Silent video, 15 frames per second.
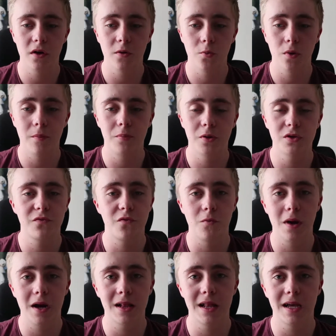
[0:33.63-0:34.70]
one person from
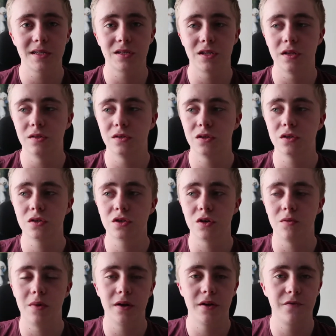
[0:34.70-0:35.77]
my class and
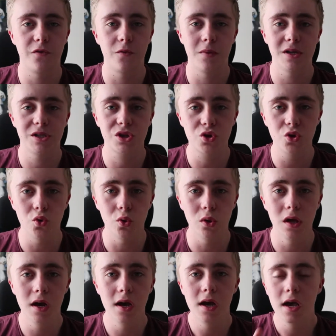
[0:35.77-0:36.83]
some other from my
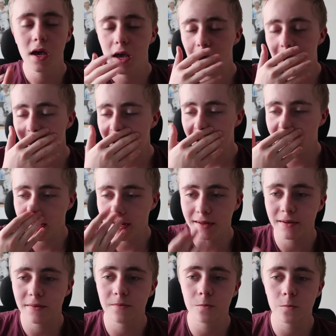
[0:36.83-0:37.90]
school,
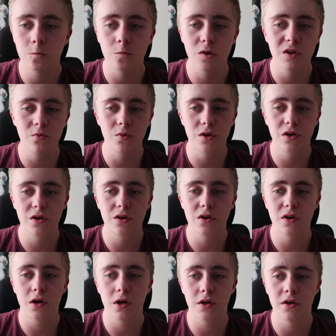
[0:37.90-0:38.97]
and we were
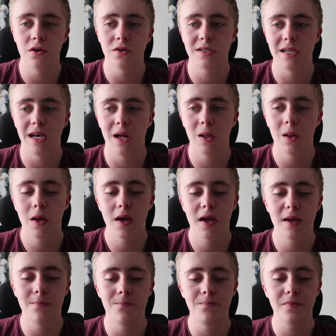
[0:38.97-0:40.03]
on a hotel,
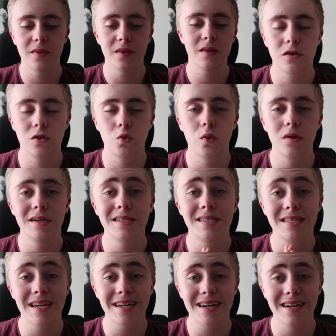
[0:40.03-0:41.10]
and
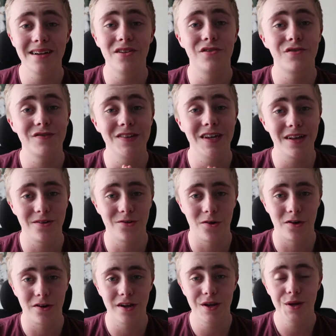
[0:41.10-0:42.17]
22nd of
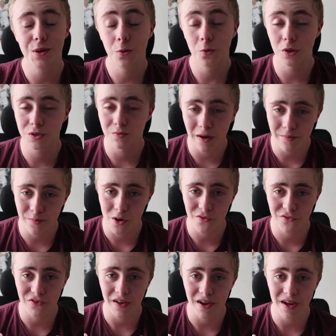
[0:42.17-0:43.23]
January was my
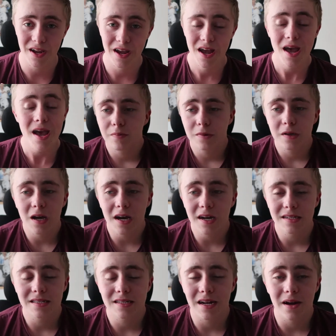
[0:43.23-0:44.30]
birthday.
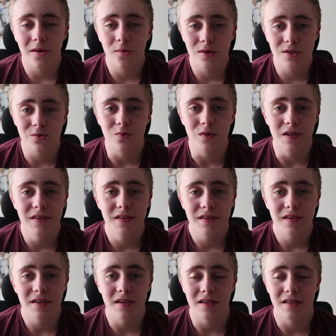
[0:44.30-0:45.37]
Guys that I was with,
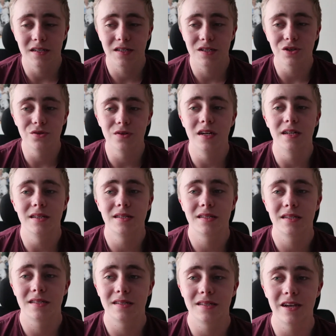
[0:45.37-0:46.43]
the
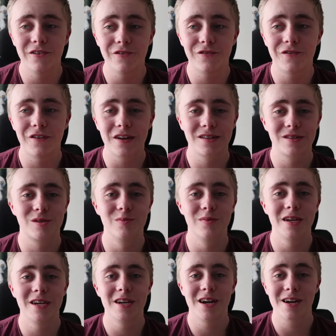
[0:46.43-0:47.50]
students, they fixed
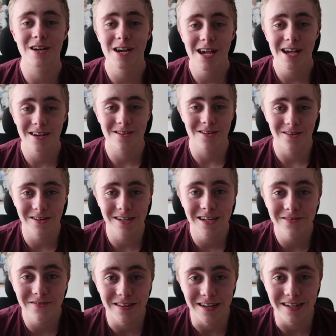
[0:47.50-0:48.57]
me a cake on the
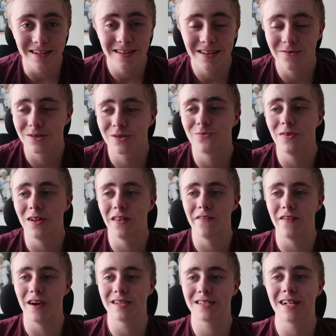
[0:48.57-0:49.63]
evening. That was really
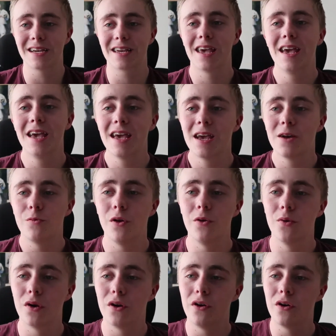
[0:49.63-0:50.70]
nice. Like, we
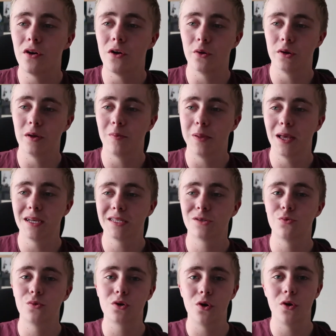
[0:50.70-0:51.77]
were on a place
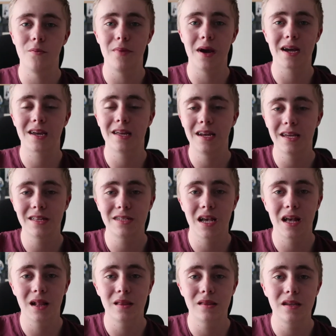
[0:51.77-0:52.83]
and we're going back. They
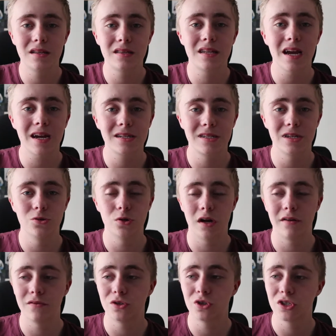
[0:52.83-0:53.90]
tell the taxi
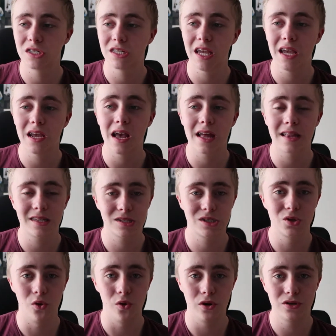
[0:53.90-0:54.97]
driver to stay at the
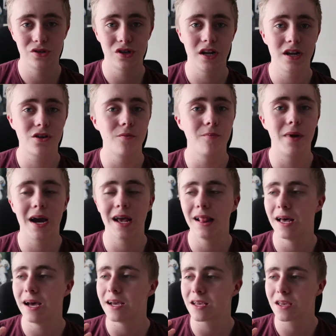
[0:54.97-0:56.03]
store so they can buy
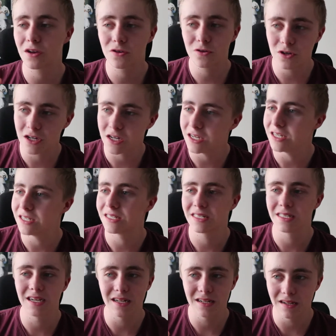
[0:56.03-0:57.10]
like
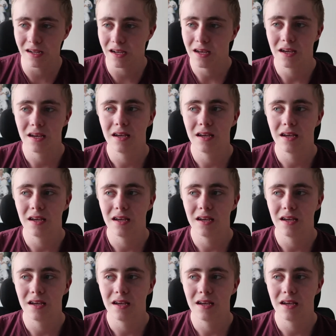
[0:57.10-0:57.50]
cookies and